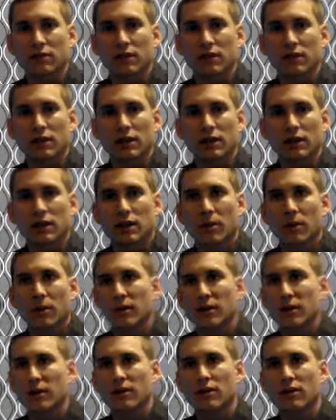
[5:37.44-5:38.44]
The
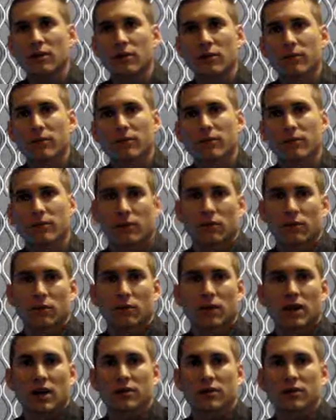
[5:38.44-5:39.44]
company doesn't know if their
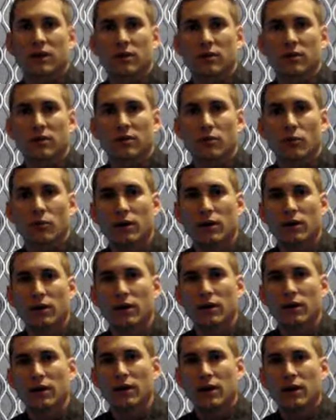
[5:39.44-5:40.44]
advertisement's
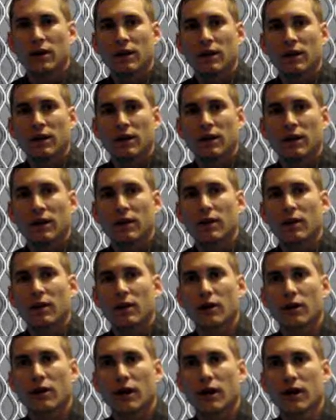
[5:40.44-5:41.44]
working. Now they
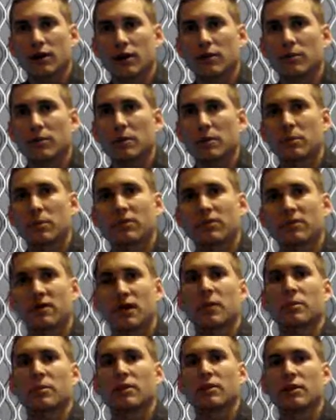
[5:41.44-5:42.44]
know, hey, these people
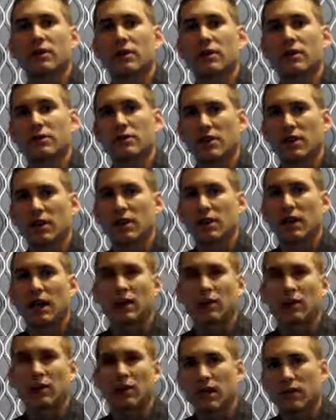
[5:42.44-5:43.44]
stopped, looked at our sign, they
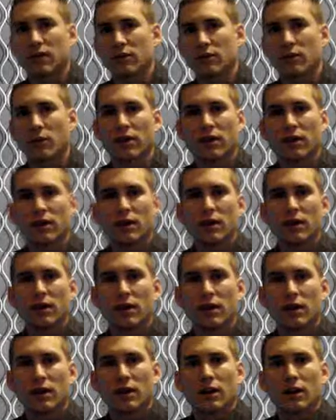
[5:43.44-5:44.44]
interacted with it,
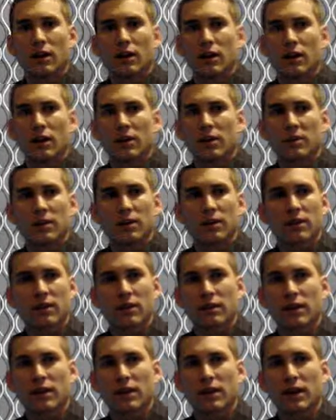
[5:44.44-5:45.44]
and
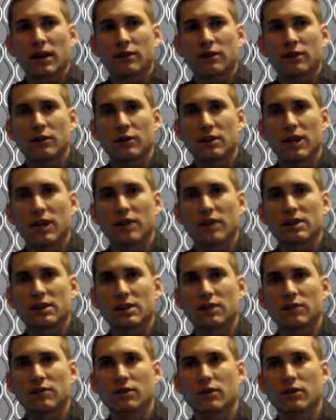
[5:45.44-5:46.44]
things like that. So you can
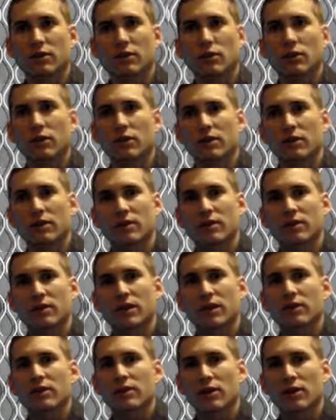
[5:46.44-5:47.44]
actually record some of
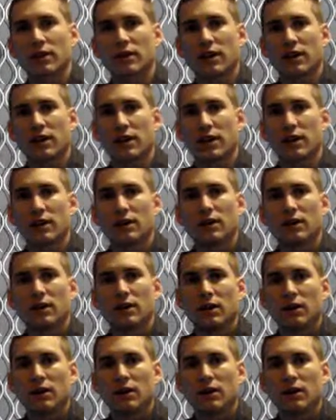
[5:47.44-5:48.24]
that trend data